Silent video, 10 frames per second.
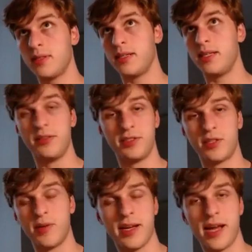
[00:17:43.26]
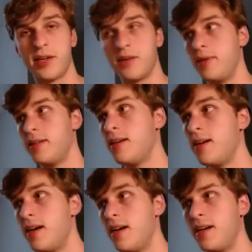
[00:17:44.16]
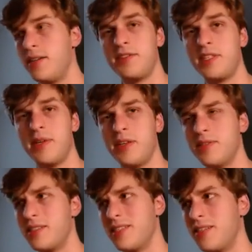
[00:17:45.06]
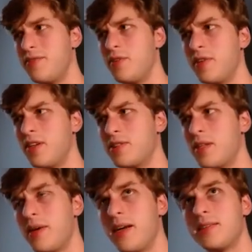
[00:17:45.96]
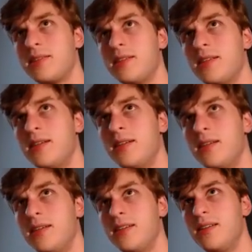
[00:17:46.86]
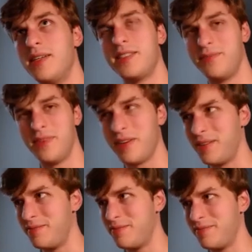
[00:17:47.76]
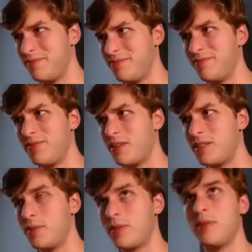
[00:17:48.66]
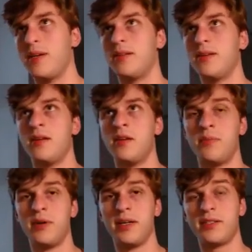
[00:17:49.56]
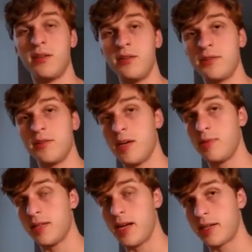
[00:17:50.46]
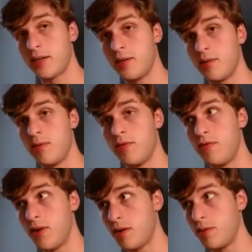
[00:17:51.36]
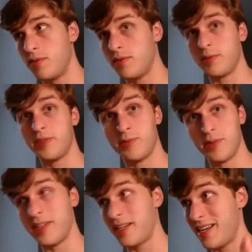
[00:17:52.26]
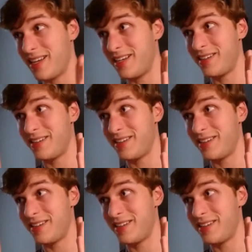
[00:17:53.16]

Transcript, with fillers: it'll just go ahead and echo it. Uh, you've seen me use this in a few videos in the past. Um, it's a very, very simple command. But it's also able to echo variables, which is one thing I,